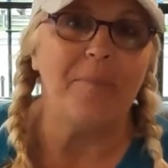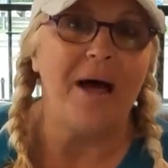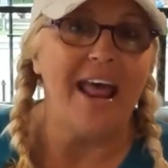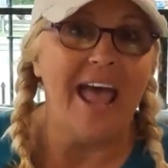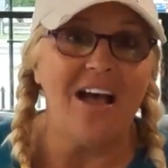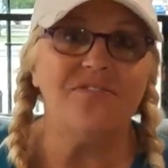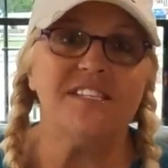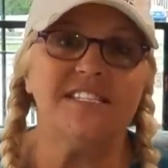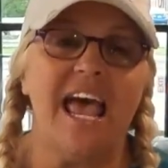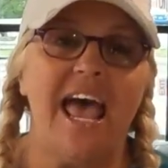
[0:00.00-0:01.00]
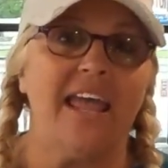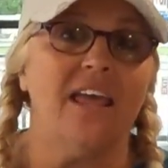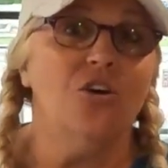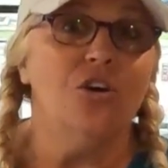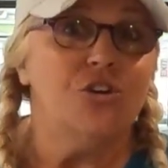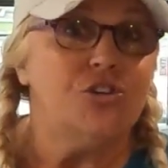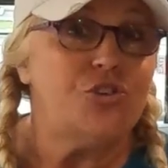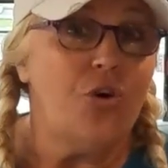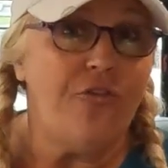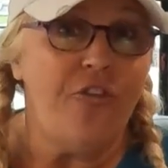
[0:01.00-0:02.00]
And I have to say,
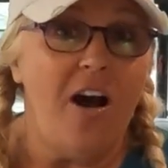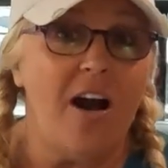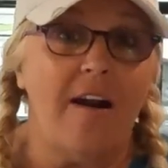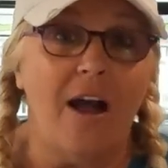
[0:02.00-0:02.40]
so far,